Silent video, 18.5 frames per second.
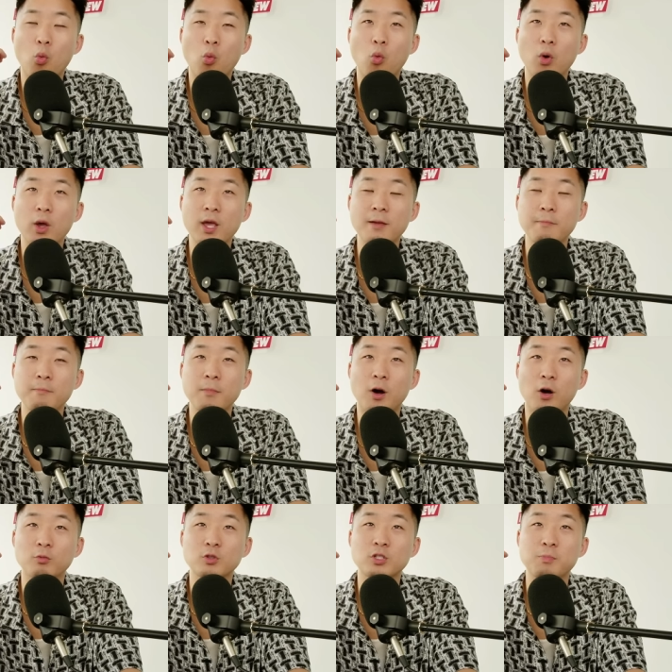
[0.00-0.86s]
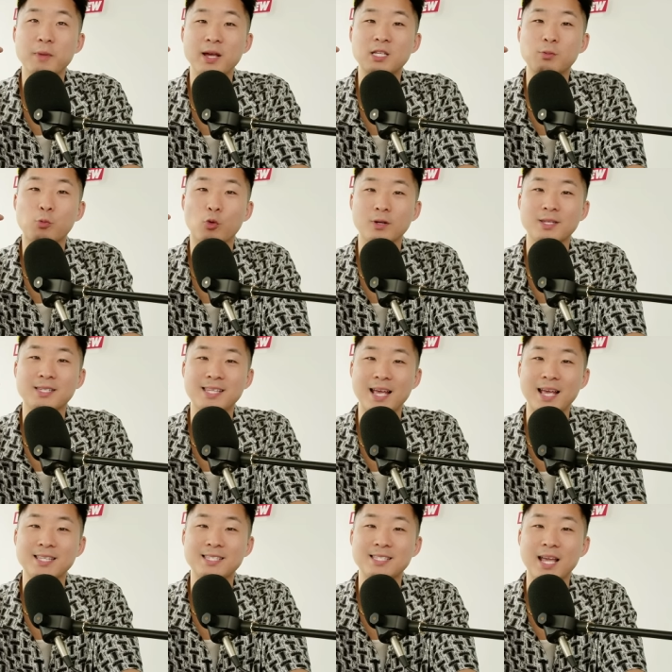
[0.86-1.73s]
it almost makes more
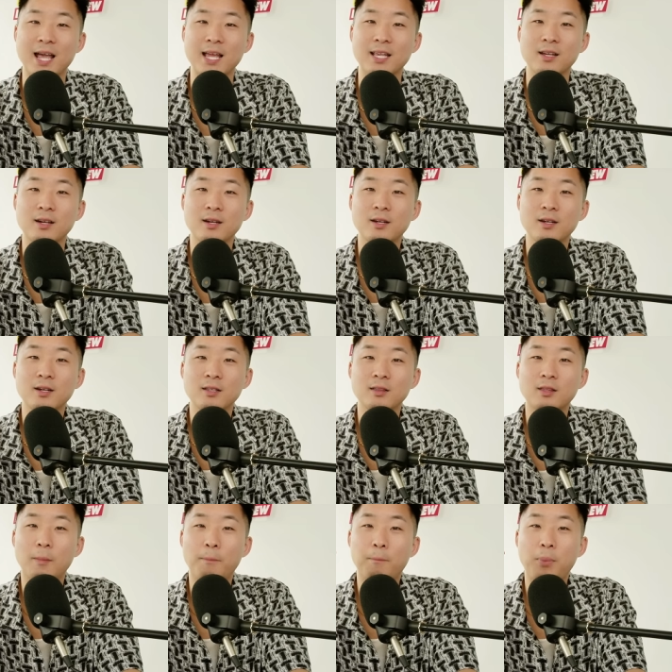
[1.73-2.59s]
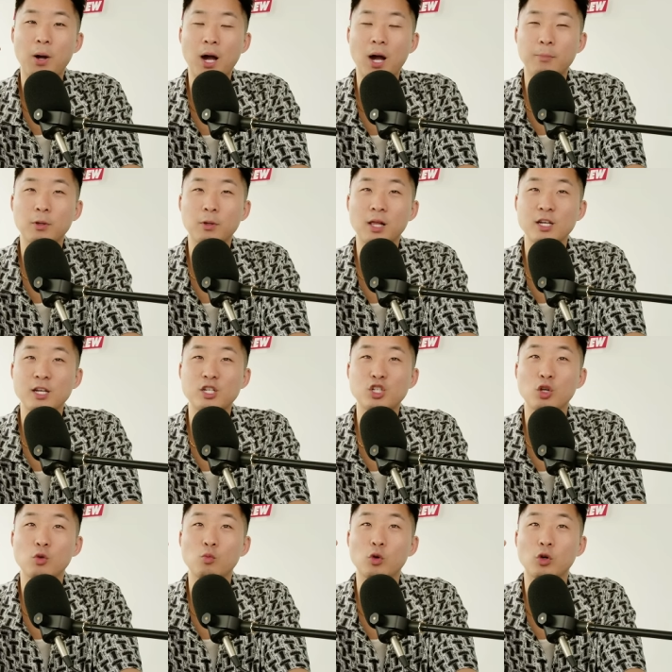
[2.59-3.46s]
sense that the
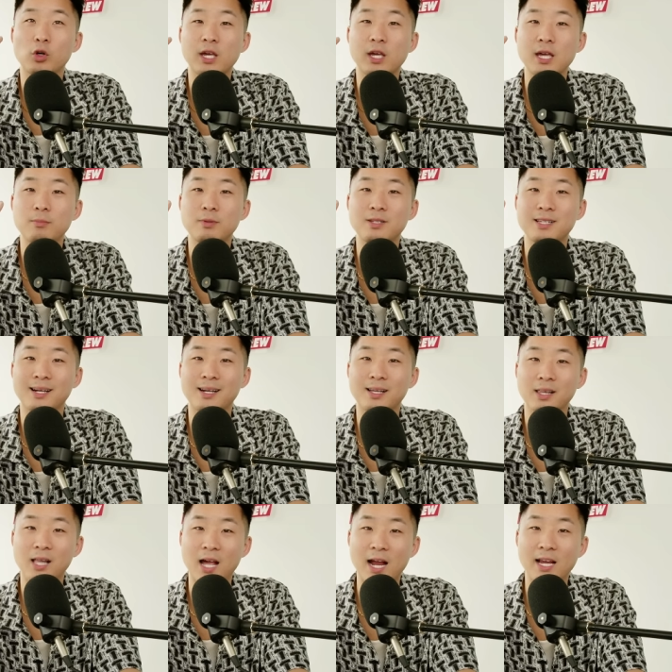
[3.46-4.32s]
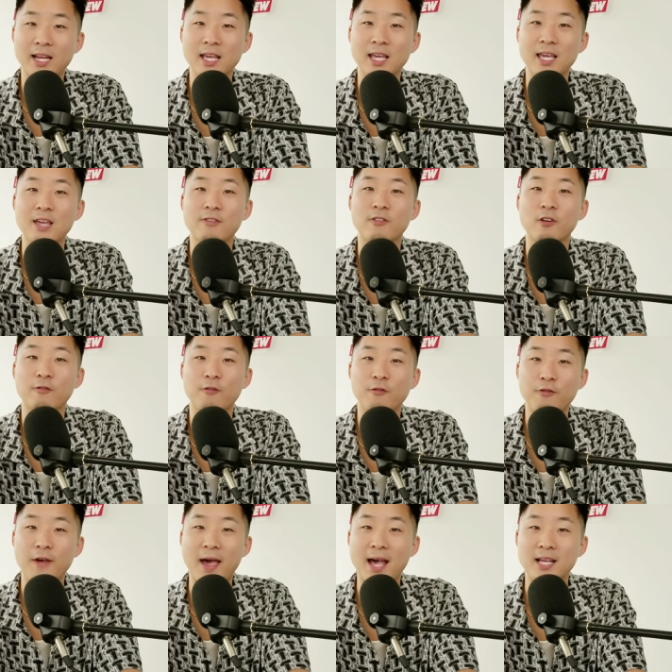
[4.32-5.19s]
population will keep declining even
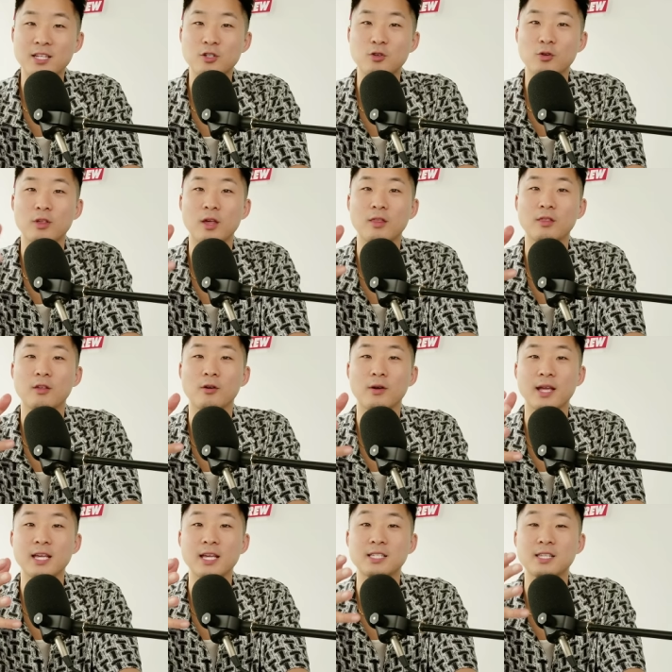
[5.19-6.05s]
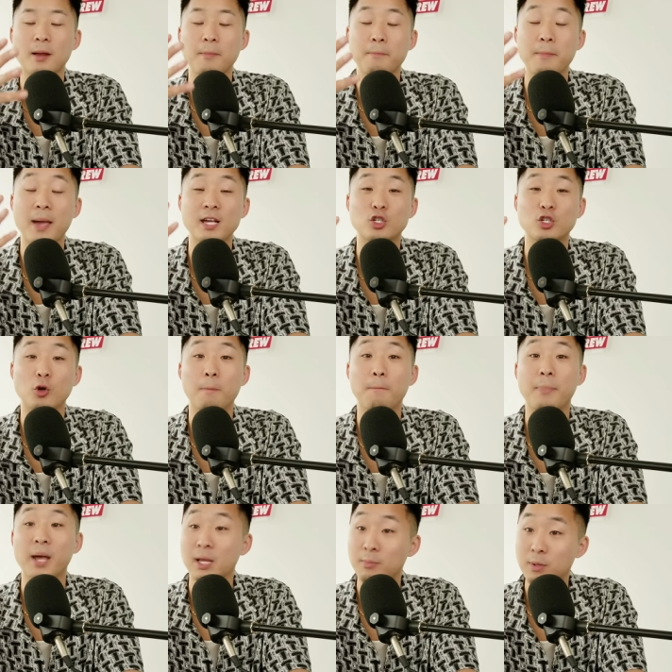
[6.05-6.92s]
faster than there is a major
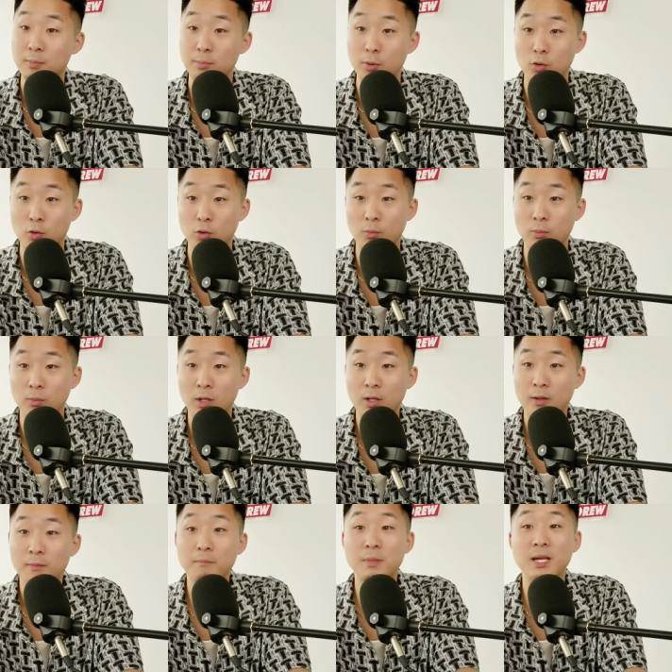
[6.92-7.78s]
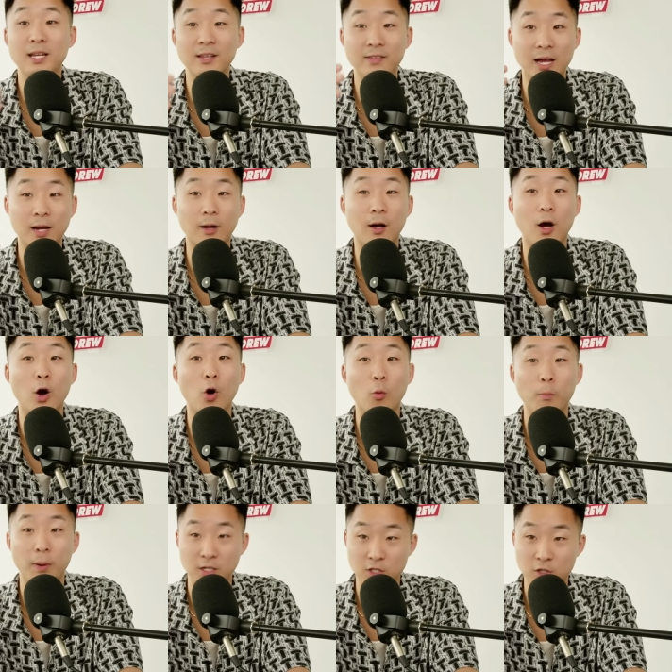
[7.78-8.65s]
baby boom meaning that a whole
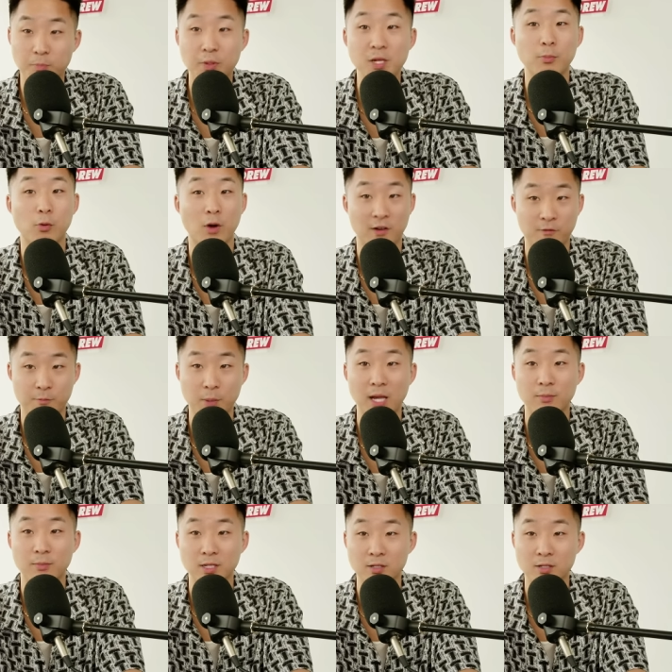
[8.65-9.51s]
bunch of people have babies.